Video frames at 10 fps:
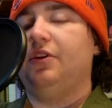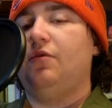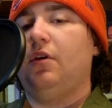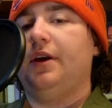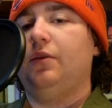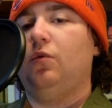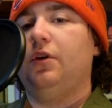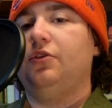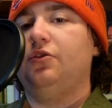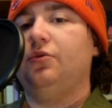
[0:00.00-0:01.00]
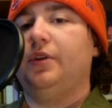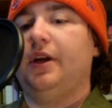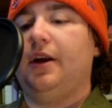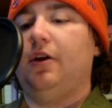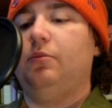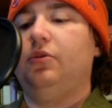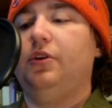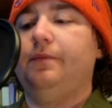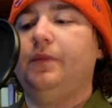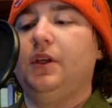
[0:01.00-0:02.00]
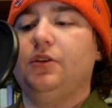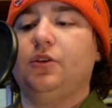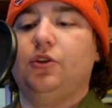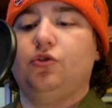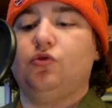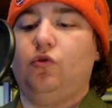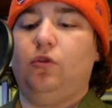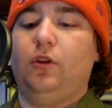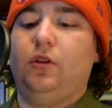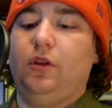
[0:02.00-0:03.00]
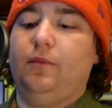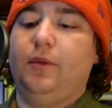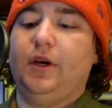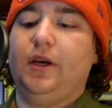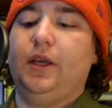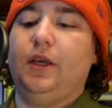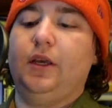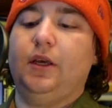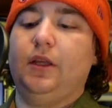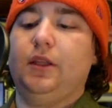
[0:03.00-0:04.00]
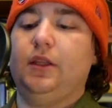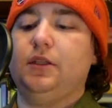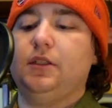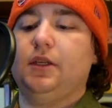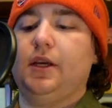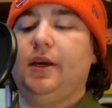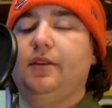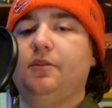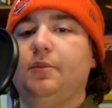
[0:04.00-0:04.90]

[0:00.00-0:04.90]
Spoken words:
right, 1, 2 there output is controlled by this guy, this big